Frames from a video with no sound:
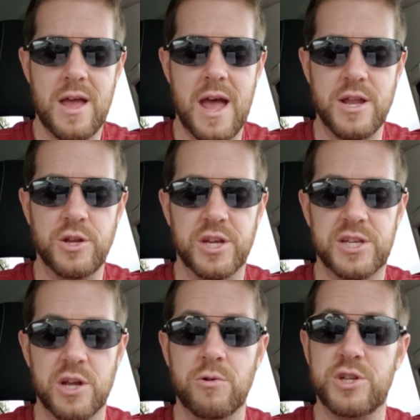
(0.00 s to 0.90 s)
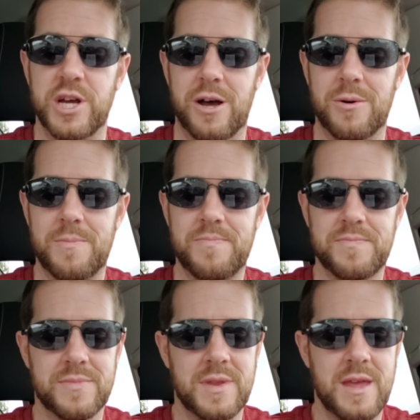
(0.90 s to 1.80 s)
and you just don't gel.
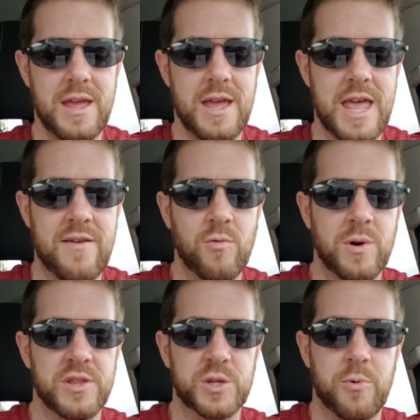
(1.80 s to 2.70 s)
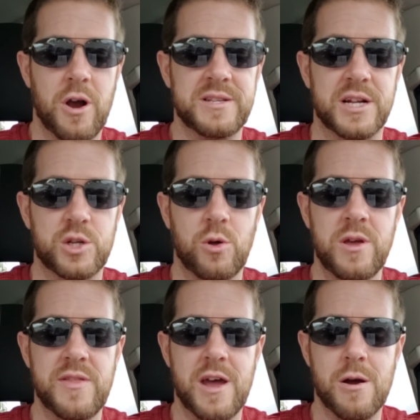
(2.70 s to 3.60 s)
Even when the spark's not
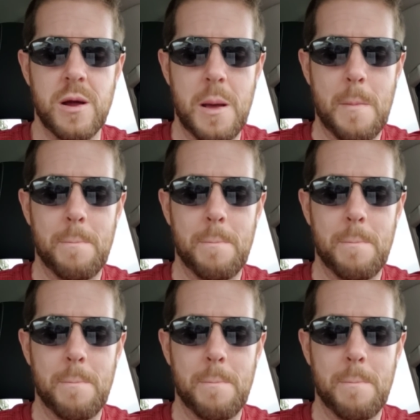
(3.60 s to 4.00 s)
totally there,